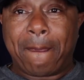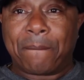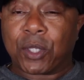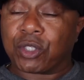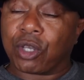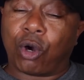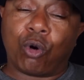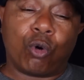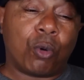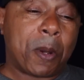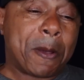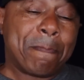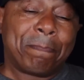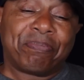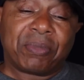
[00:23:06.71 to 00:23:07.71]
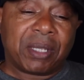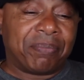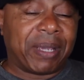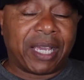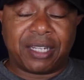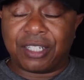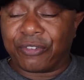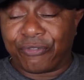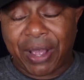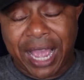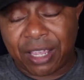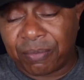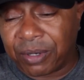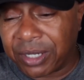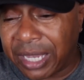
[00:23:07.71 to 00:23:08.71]
So, man, this
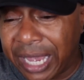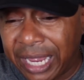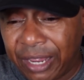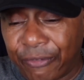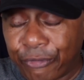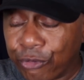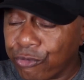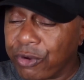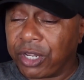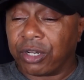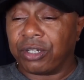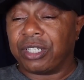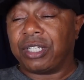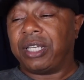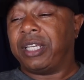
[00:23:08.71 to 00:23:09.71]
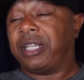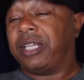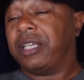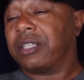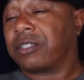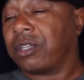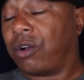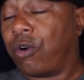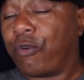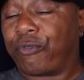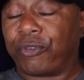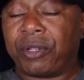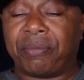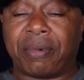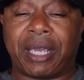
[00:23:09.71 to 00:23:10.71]
valuable game for real. It is. And
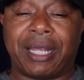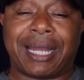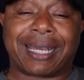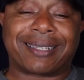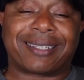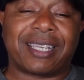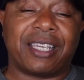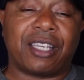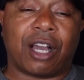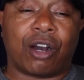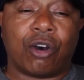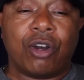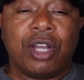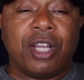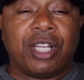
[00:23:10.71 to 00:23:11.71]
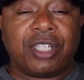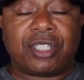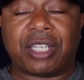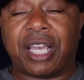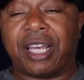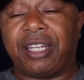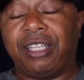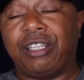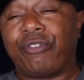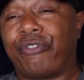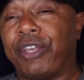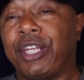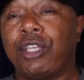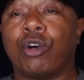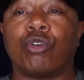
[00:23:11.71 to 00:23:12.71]
hopefully, man, like I say, y'all share these
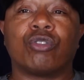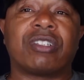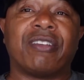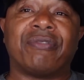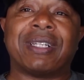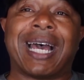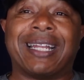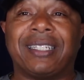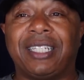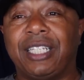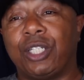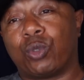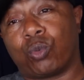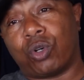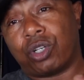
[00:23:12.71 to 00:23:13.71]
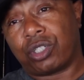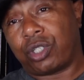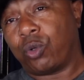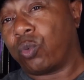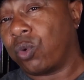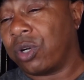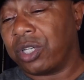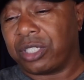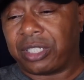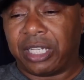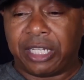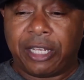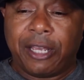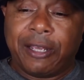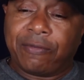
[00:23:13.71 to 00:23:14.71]
videos. If not these ones, the ones
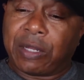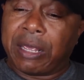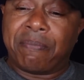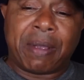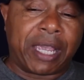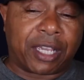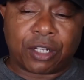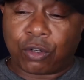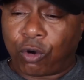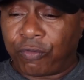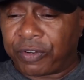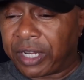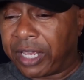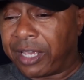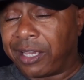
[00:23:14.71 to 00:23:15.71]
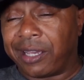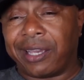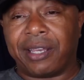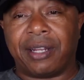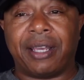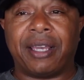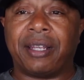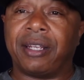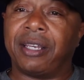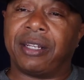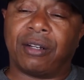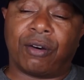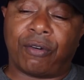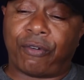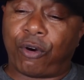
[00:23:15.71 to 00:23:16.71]
that they making over there
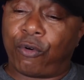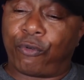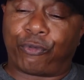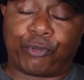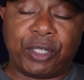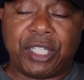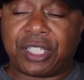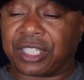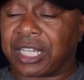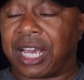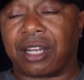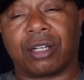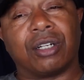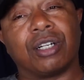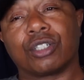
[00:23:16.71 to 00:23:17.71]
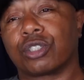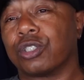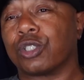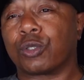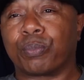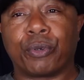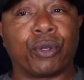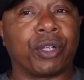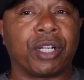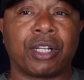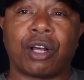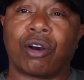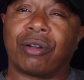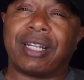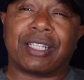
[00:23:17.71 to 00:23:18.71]
on Fleece Channel, Hustle Spirit and
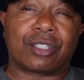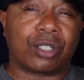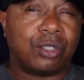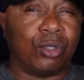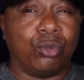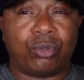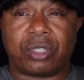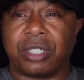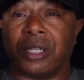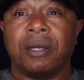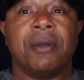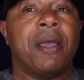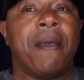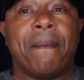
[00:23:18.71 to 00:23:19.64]
all that. Salute to them.